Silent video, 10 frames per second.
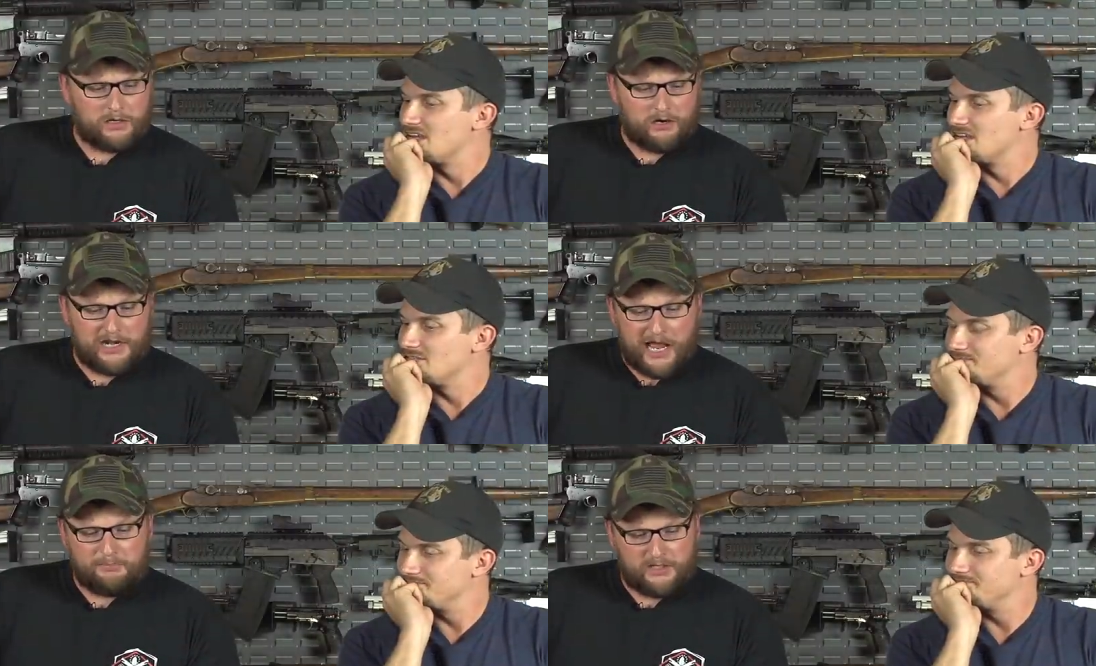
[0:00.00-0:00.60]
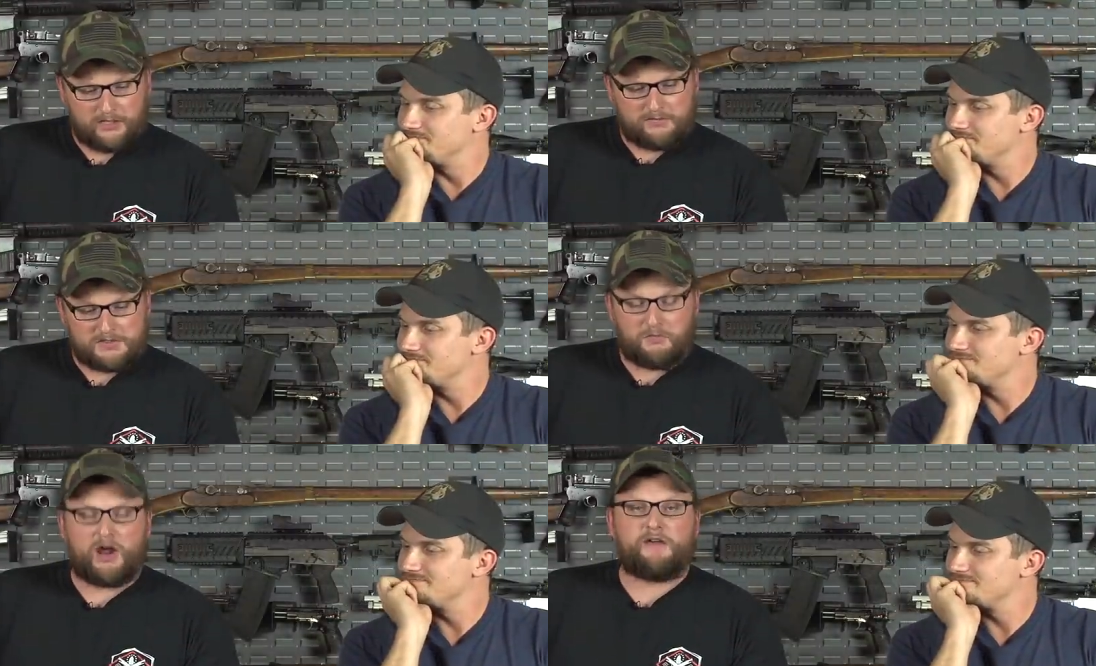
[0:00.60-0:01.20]
Speaker 1: All right, I picked
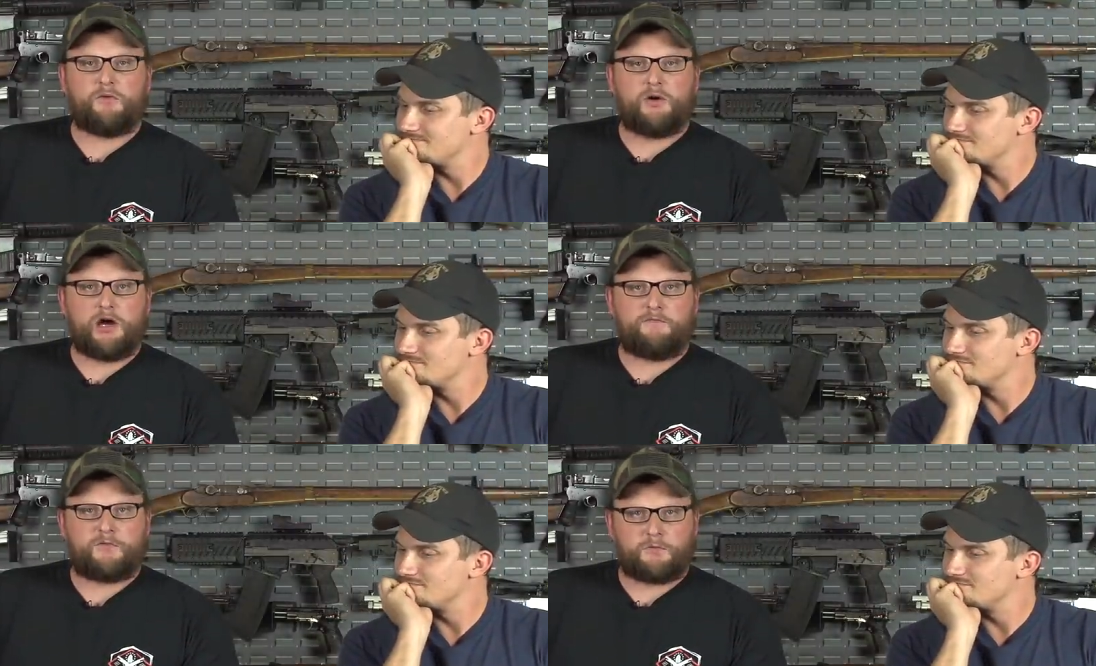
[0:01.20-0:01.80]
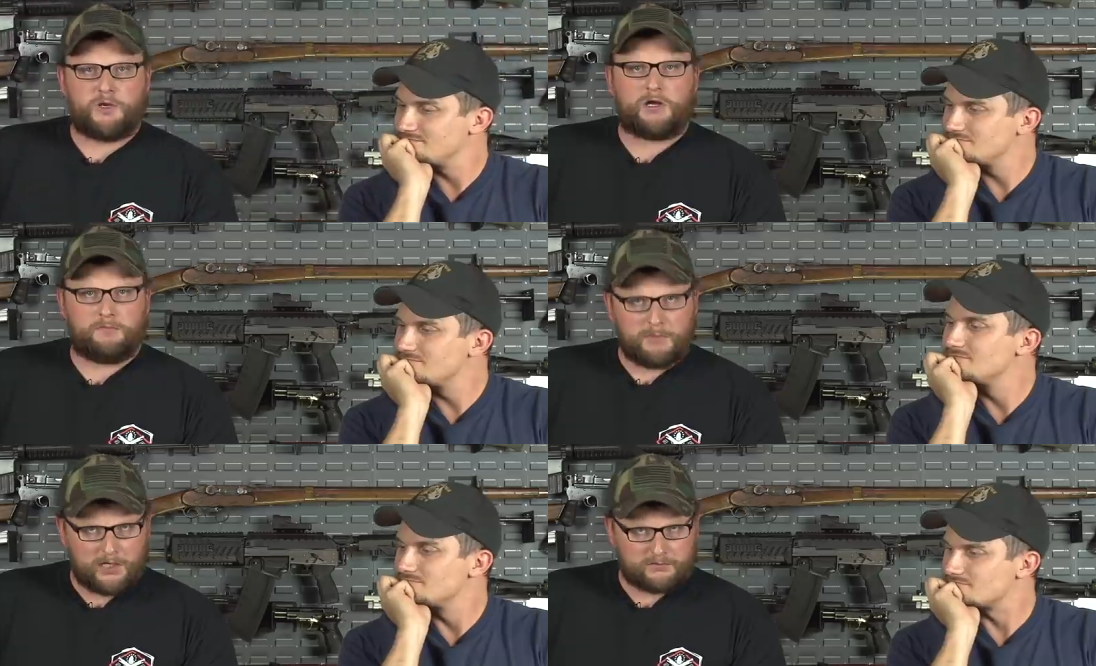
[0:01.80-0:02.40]
this rifle up for three
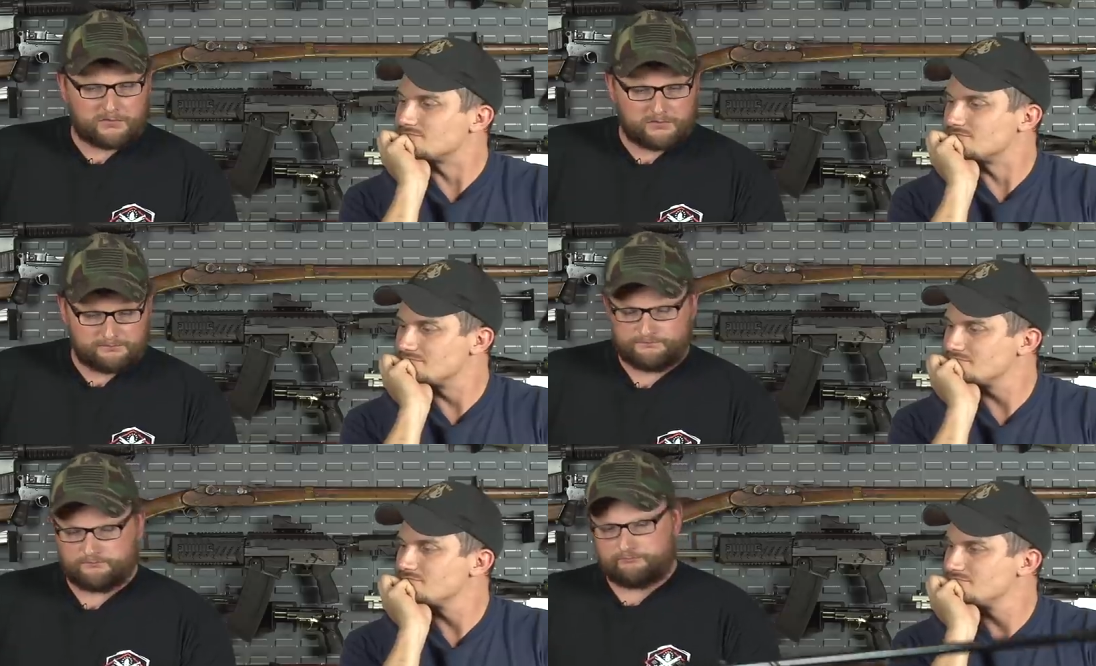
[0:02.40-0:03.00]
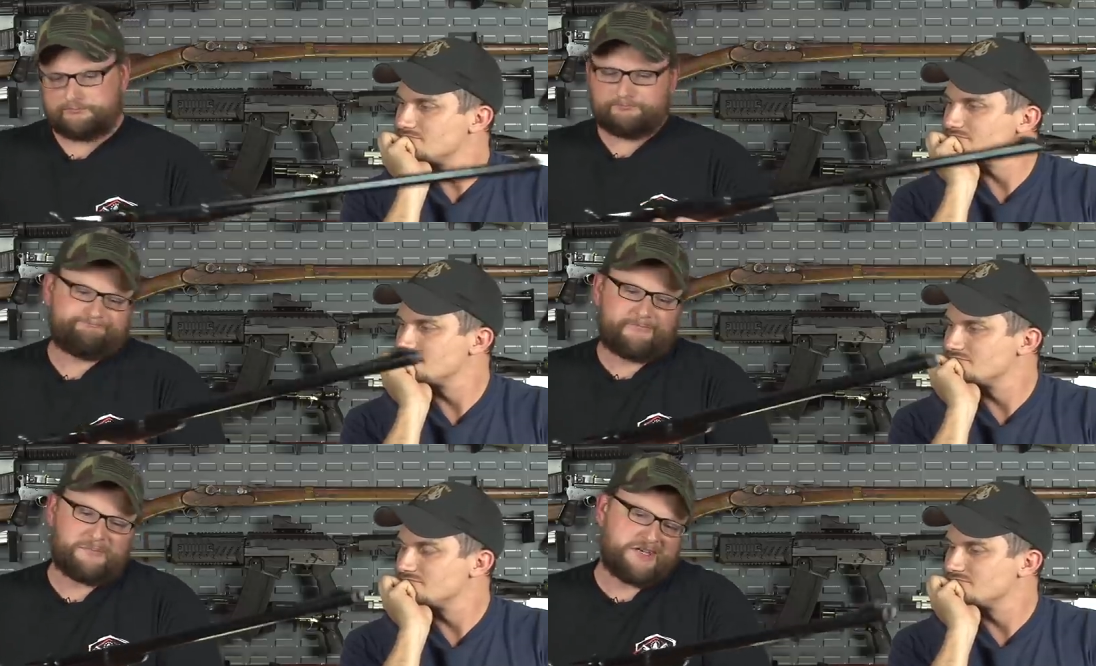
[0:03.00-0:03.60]
hundred bucks. Mm-hmm.
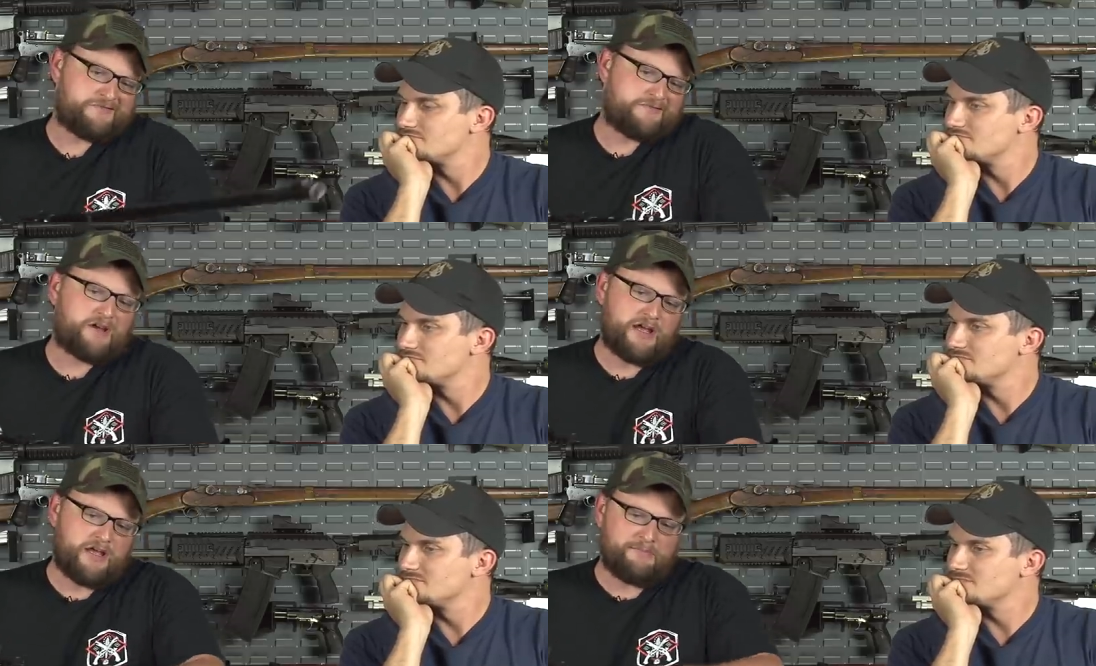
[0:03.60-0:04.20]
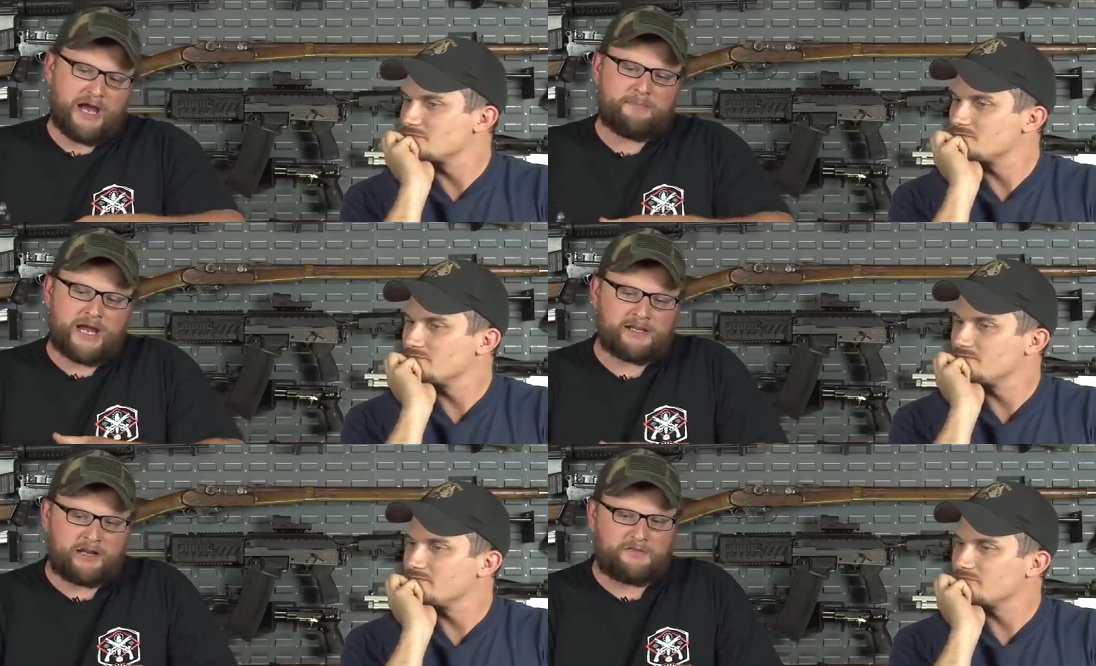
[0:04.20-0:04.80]
I mean, in my
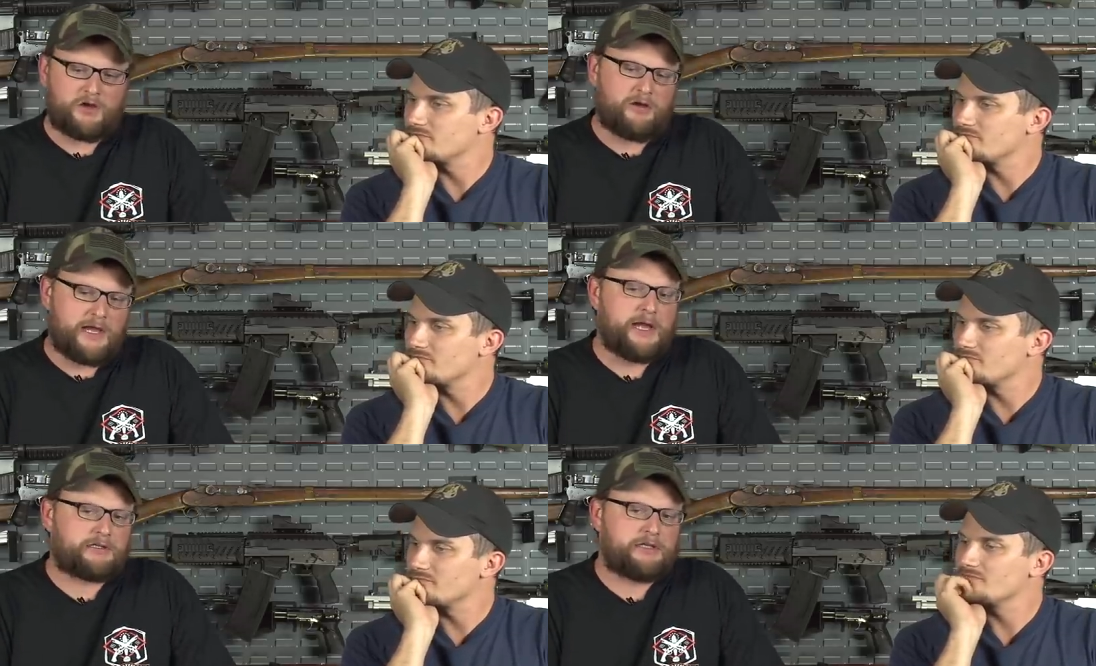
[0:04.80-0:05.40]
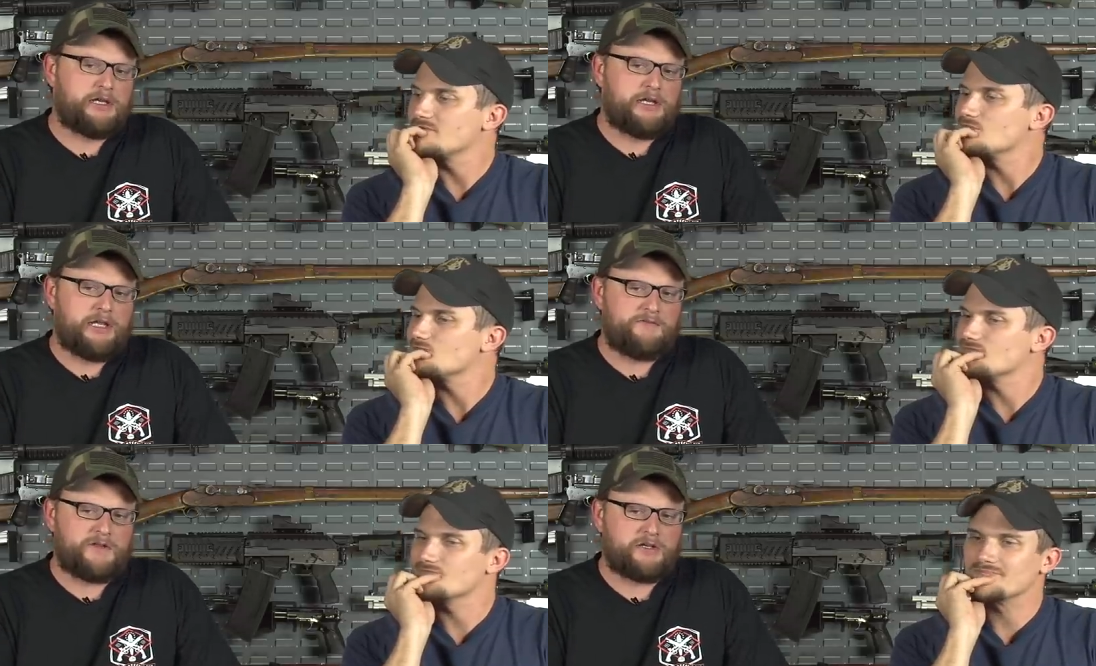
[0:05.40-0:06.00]
mind, I thought, heck,
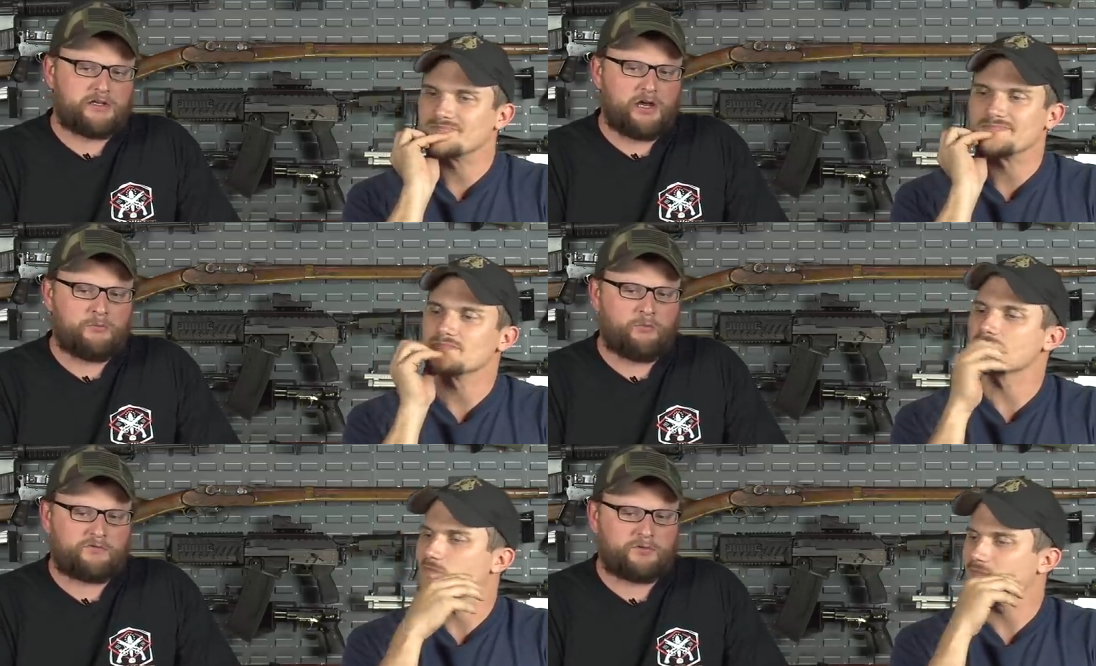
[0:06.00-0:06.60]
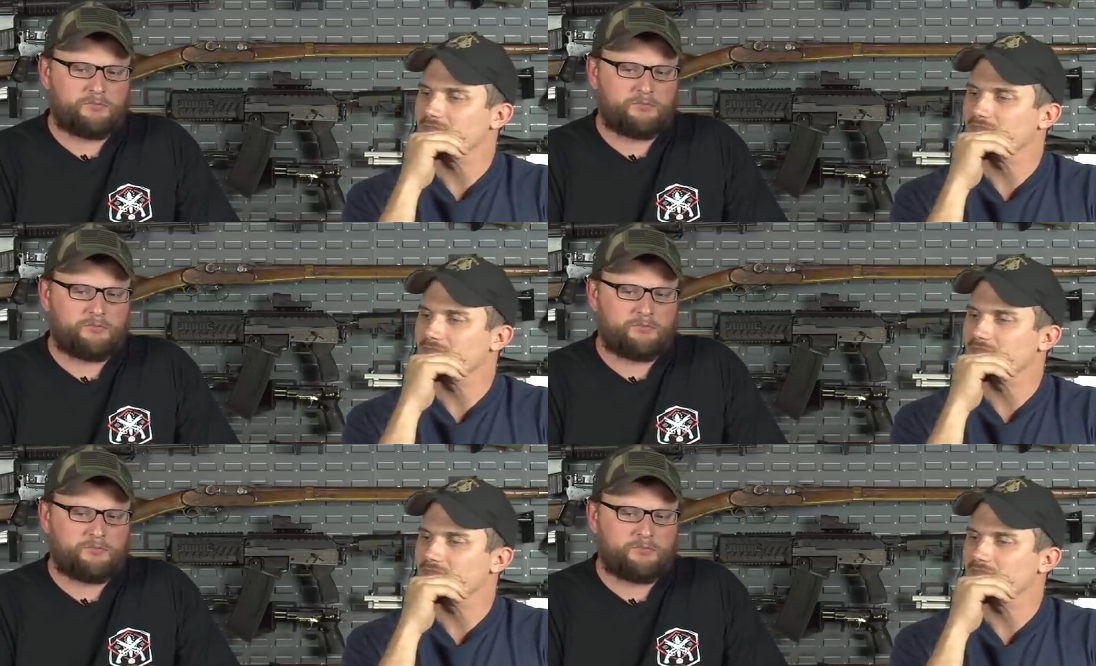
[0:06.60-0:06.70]
even the gun with some